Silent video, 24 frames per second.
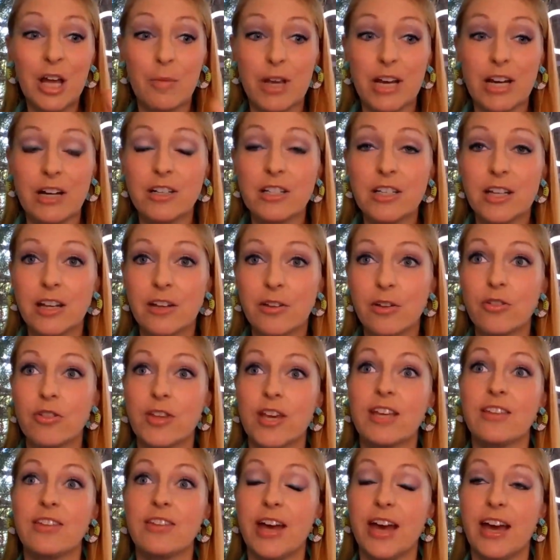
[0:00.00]
But here's the other
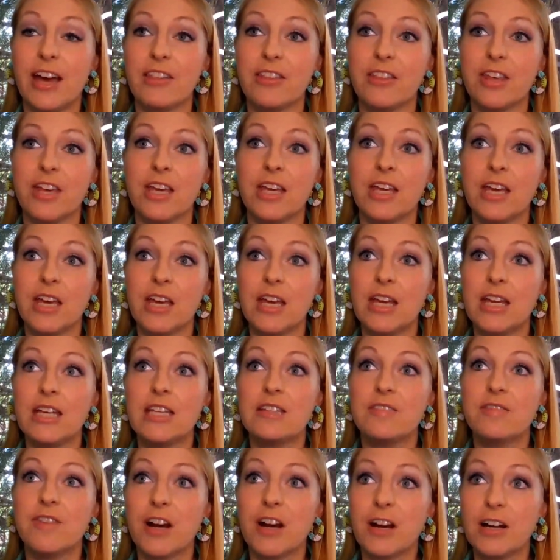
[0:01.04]
thing that I think
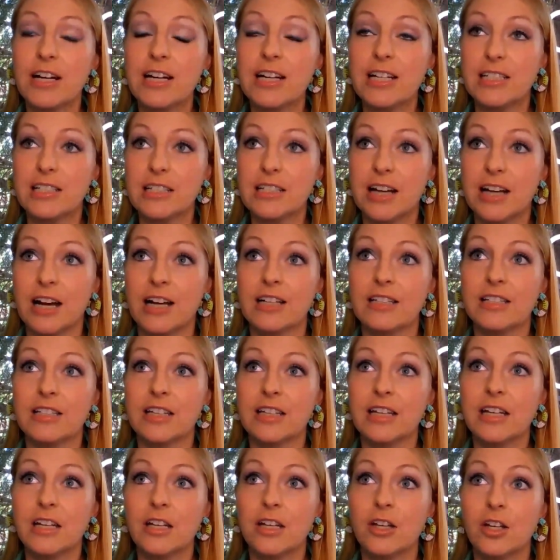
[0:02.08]
is very
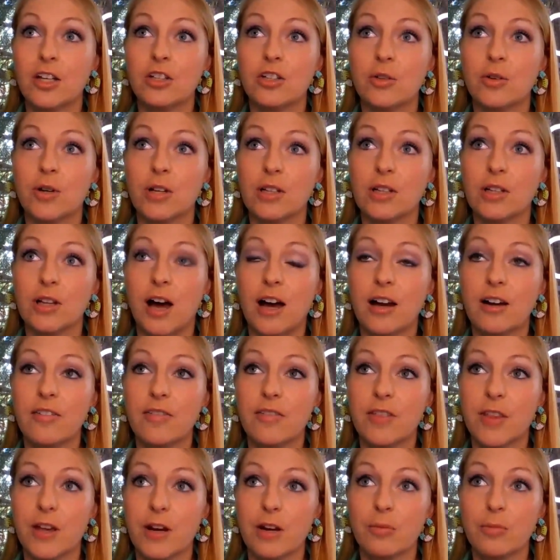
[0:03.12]
enticing to a lot
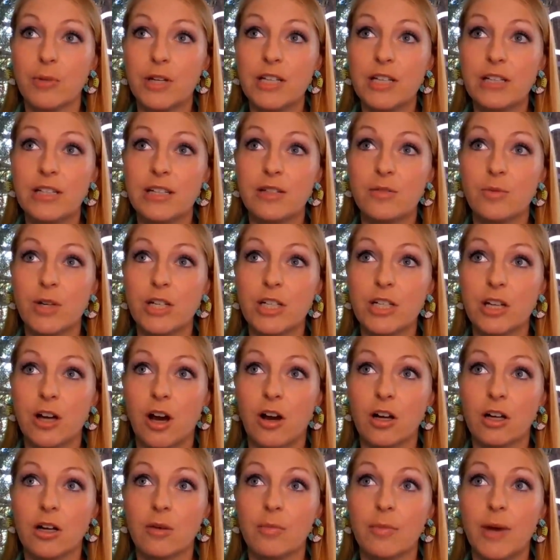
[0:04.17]
of therapists is we
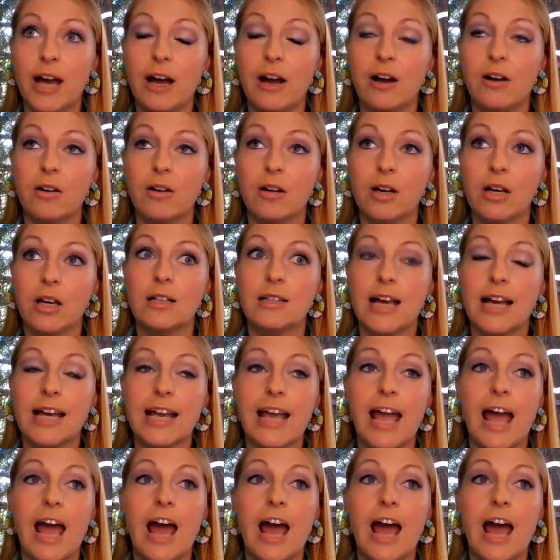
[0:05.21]
talk about like,